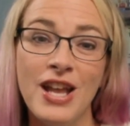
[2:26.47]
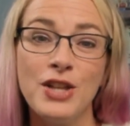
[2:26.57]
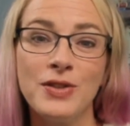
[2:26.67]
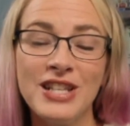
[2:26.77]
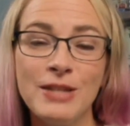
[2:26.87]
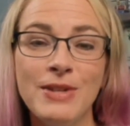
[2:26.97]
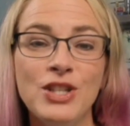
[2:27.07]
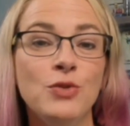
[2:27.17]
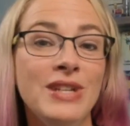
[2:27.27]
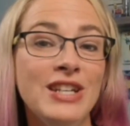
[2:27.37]
So this means
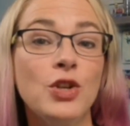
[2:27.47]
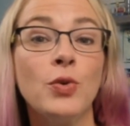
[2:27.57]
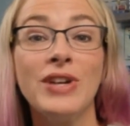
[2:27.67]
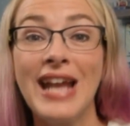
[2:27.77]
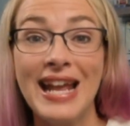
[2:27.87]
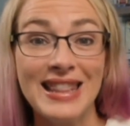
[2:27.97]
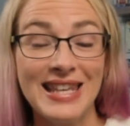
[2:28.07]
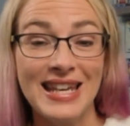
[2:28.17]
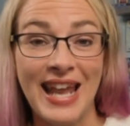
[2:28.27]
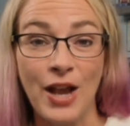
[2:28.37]
you need to create the
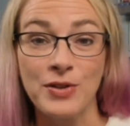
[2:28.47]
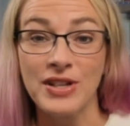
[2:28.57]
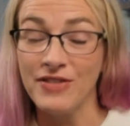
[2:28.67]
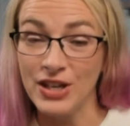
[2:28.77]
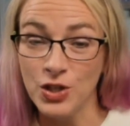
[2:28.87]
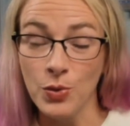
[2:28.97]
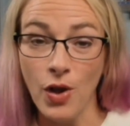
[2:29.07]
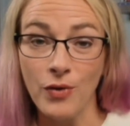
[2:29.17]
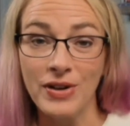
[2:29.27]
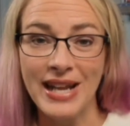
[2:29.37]
account if they don't
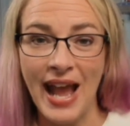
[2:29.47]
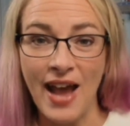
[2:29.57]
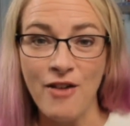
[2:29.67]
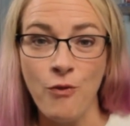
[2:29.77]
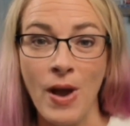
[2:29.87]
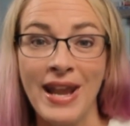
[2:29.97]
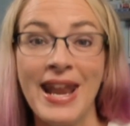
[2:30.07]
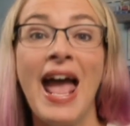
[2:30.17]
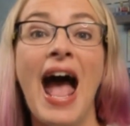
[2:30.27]
already have one